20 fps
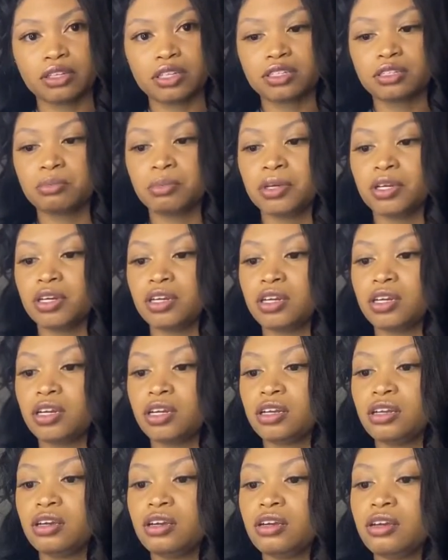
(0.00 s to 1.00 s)
this
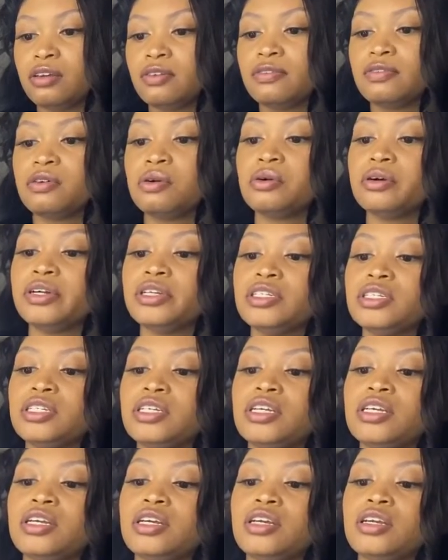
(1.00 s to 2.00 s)
period of
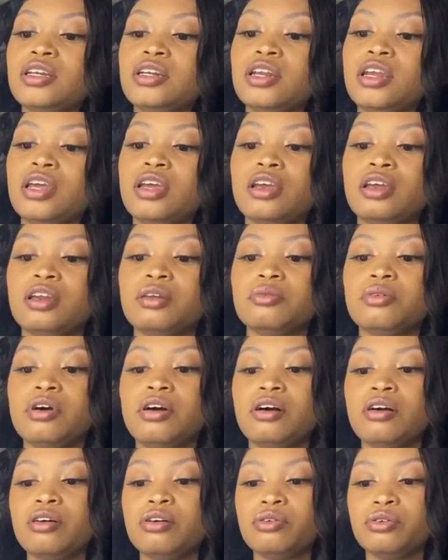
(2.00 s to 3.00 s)
quarantine, and we're
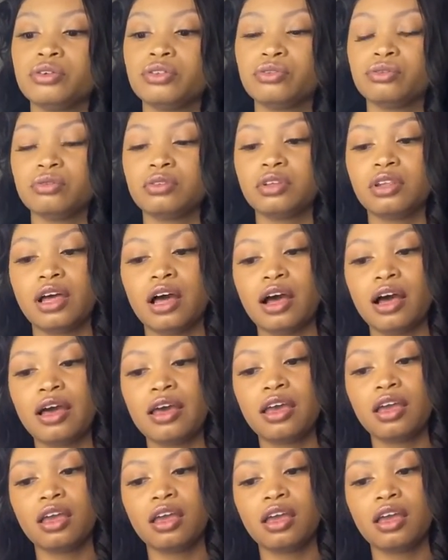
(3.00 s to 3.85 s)
all going through a lot,